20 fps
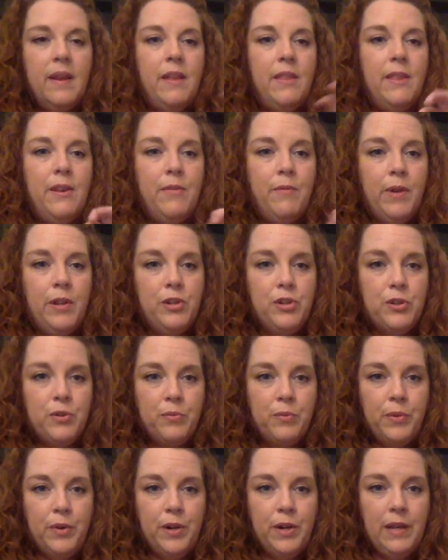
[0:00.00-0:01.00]
Then write your
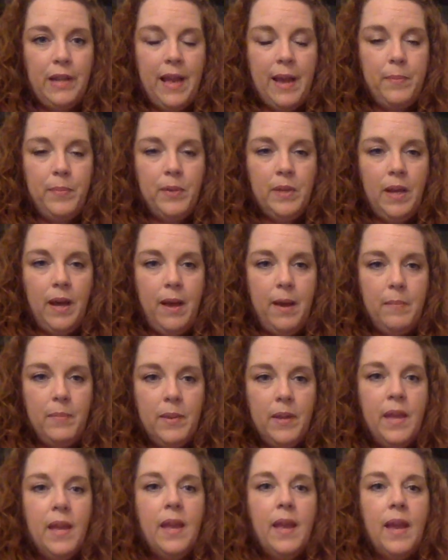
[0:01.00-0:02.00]
word laptop
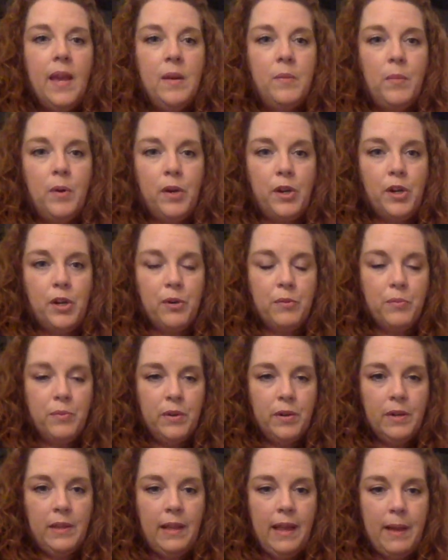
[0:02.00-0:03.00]
and mark your
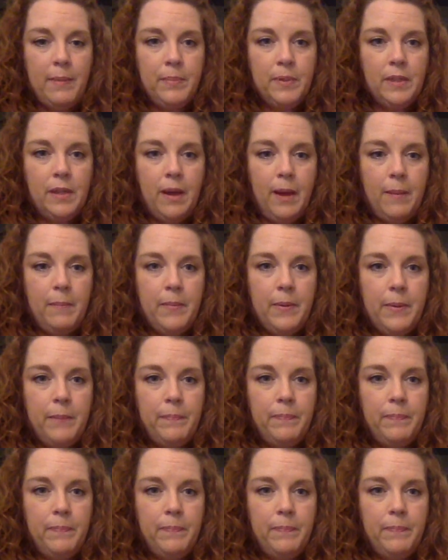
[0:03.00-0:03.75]
word laptop.